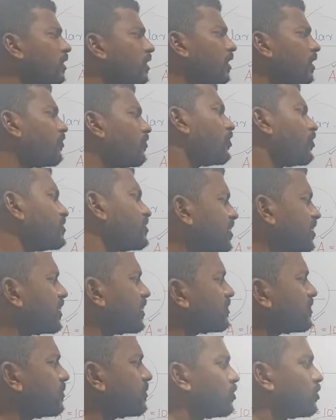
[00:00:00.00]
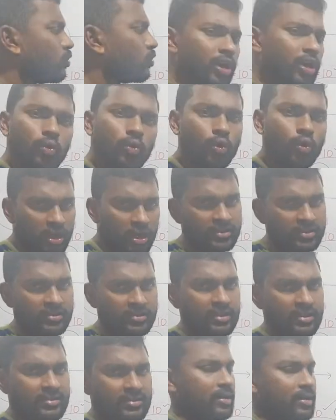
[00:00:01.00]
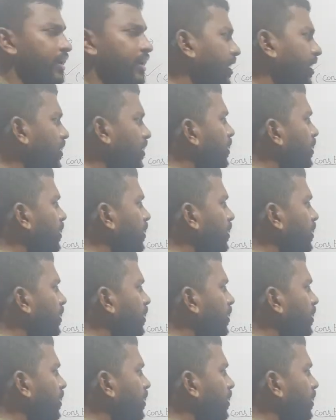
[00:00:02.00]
Of course it has some 20 voltage, that's all, right?